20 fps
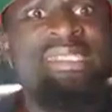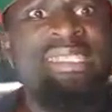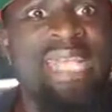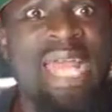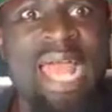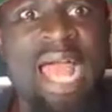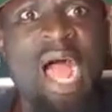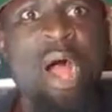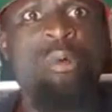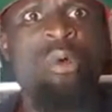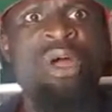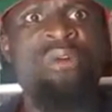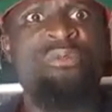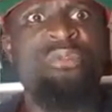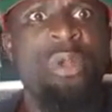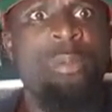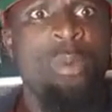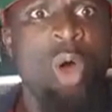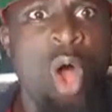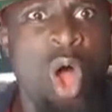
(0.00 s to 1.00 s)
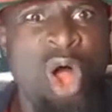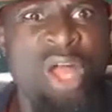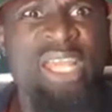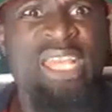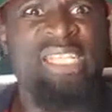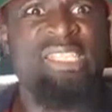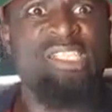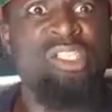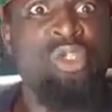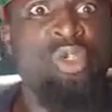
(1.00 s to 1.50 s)
Stay away from
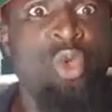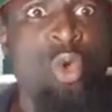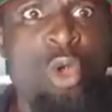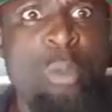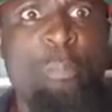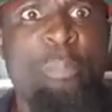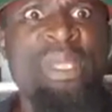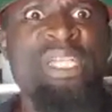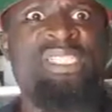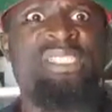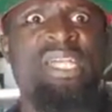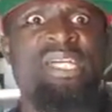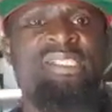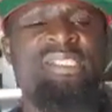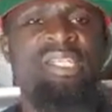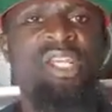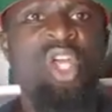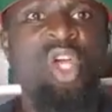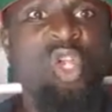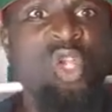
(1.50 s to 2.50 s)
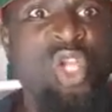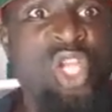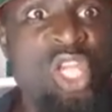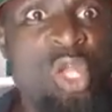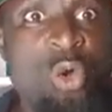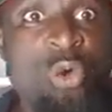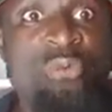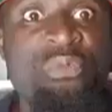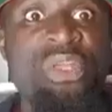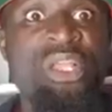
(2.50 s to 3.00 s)
all these nude pictures,
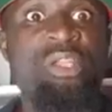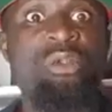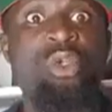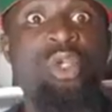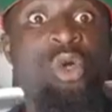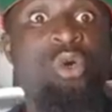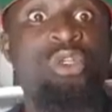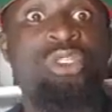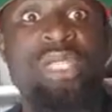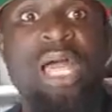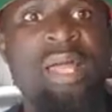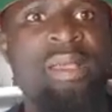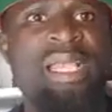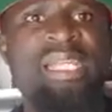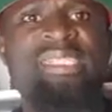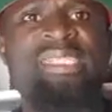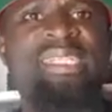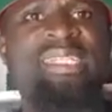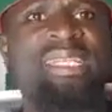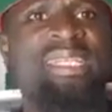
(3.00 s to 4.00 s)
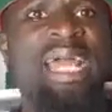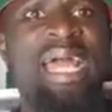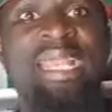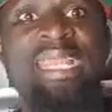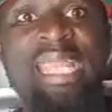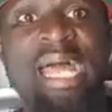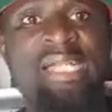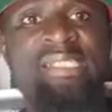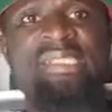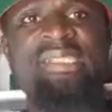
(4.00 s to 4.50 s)
news ideas,
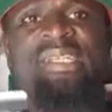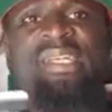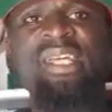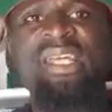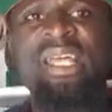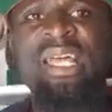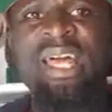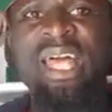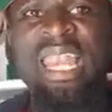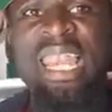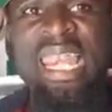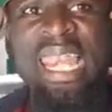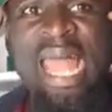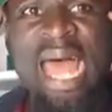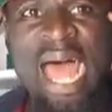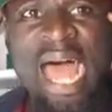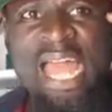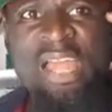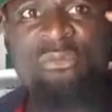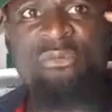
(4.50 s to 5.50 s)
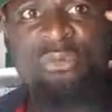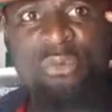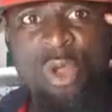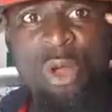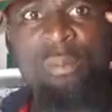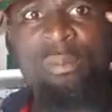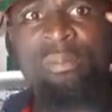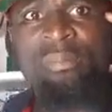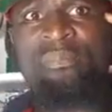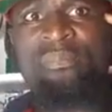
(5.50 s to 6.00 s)
and that. Learn
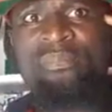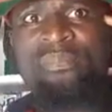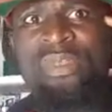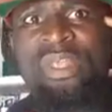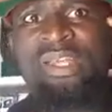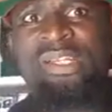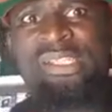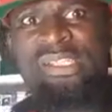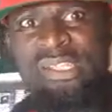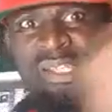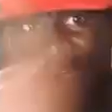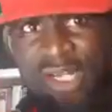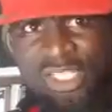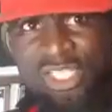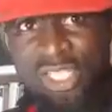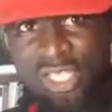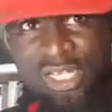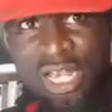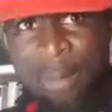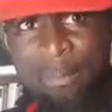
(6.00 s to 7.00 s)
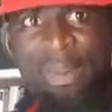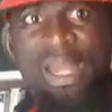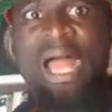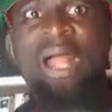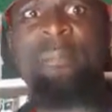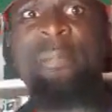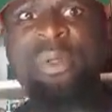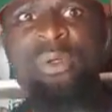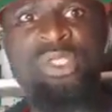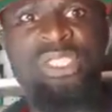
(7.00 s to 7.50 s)
from Rashida
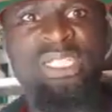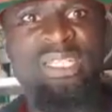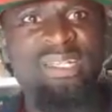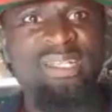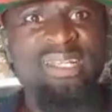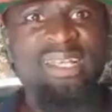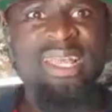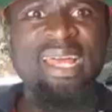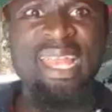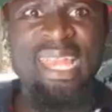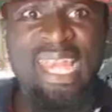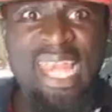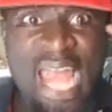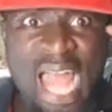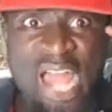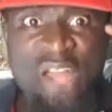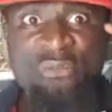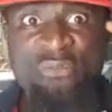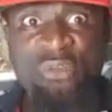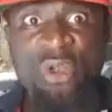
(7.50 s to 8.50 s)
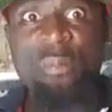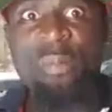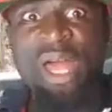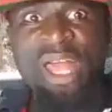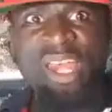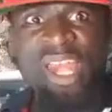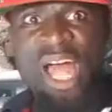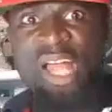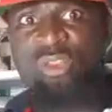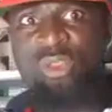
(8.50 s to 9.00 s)
Black Beauty. Learn
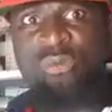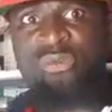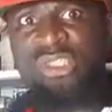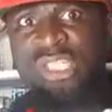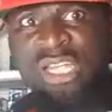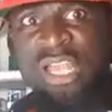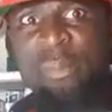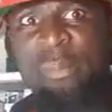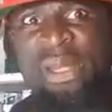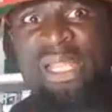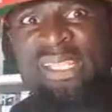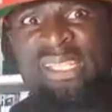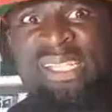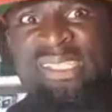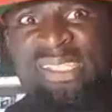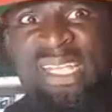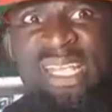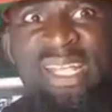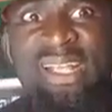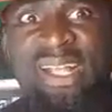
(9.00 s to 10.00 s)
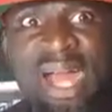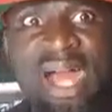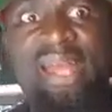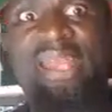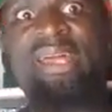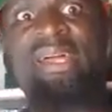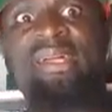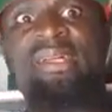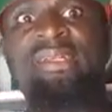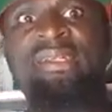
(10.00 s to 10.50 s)
from a lot of celebrities in
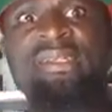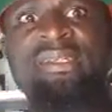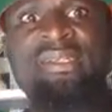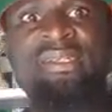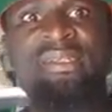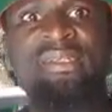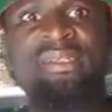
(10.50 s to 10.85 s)
Ghana.